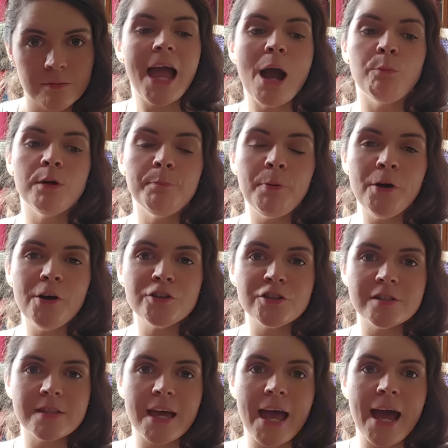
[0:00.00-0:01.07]
And we
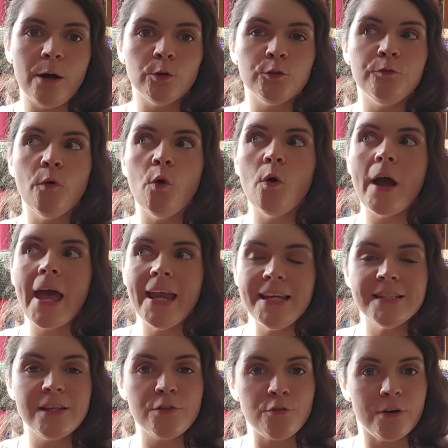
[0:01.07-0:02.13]
purchased the house for
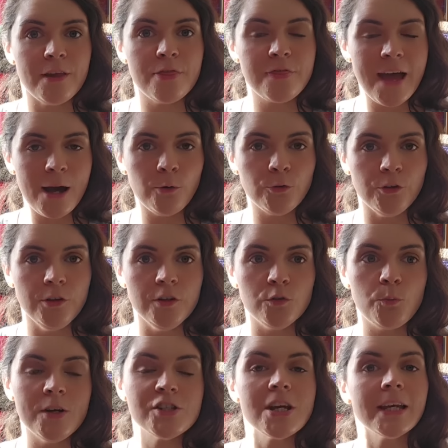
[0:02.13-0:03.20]
eighty-three thousand,
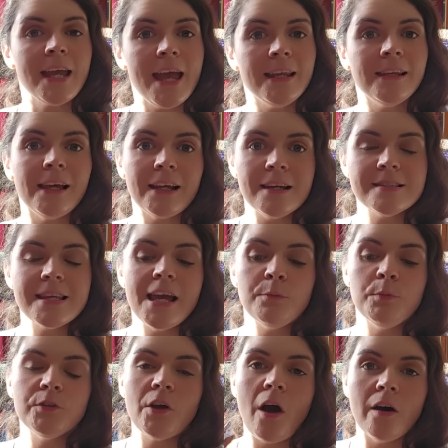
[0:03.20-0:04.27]
which again, like I said,
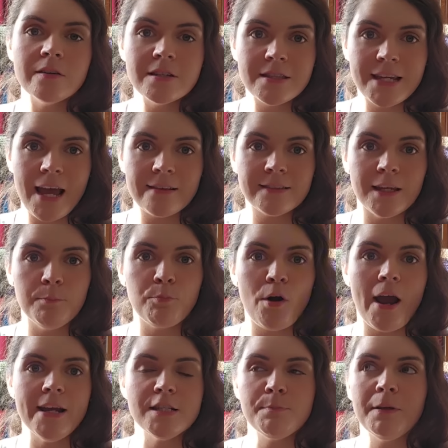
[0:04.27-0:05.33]
was under the asking
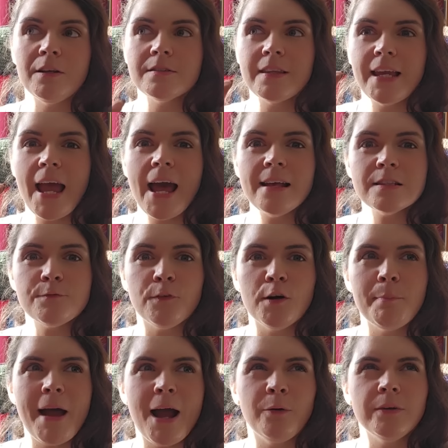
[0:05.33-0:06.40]
price because they asked for
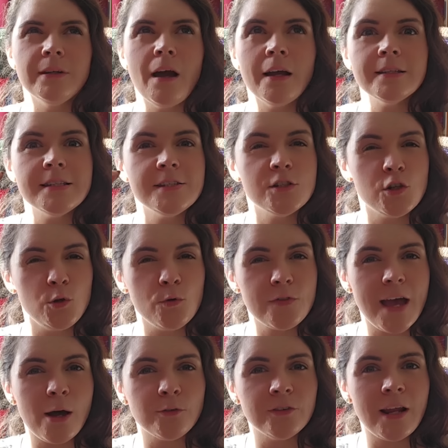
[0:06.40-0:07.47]
about ninety-two
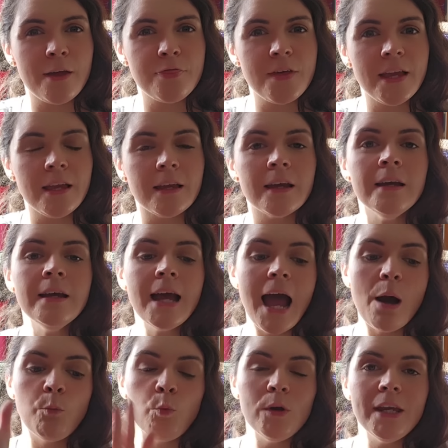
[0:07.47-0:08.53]
thousand, I think,
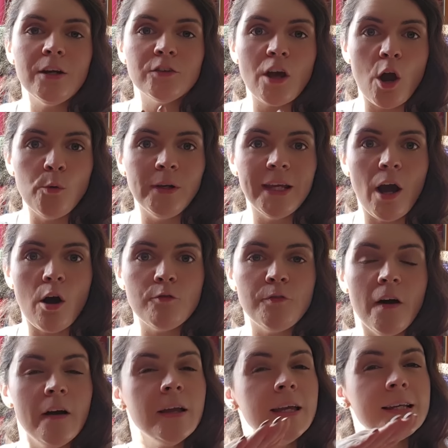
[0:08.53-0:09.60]
and we could only
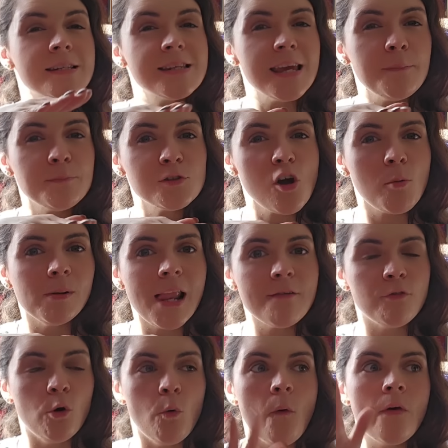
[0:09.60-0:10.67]
offer tip top
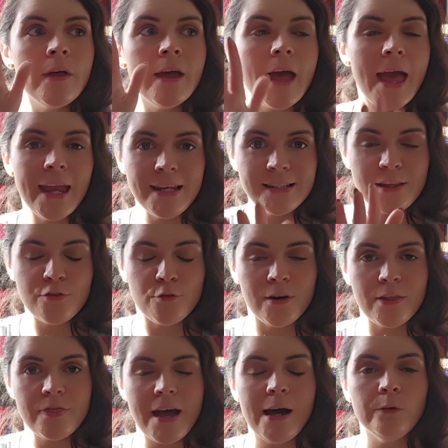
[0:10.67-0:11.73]
level
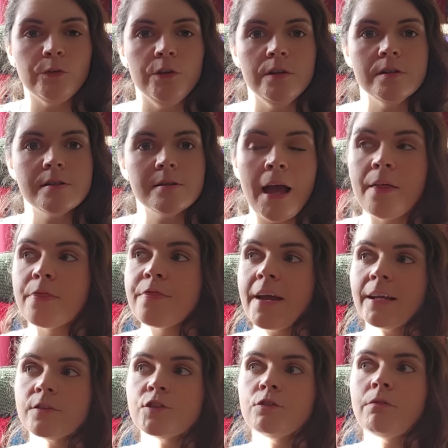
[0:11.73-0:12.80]
eighty-three thousand. And
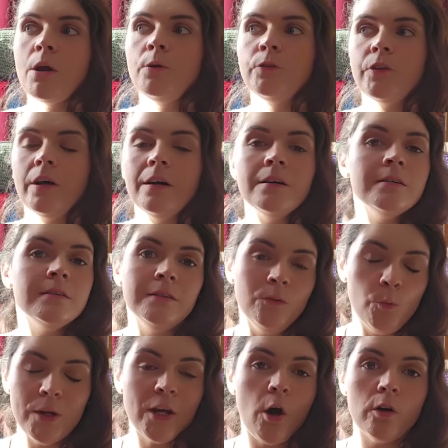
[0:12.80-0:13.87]
thanks to Rosa,
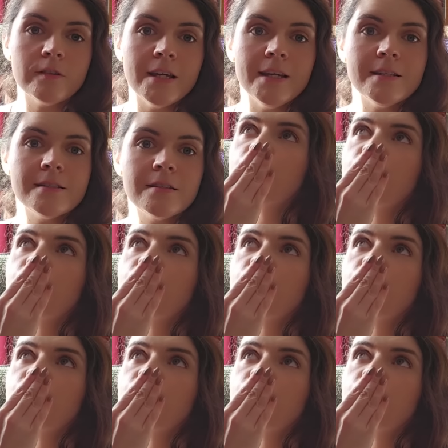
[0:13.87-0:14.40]
we got it.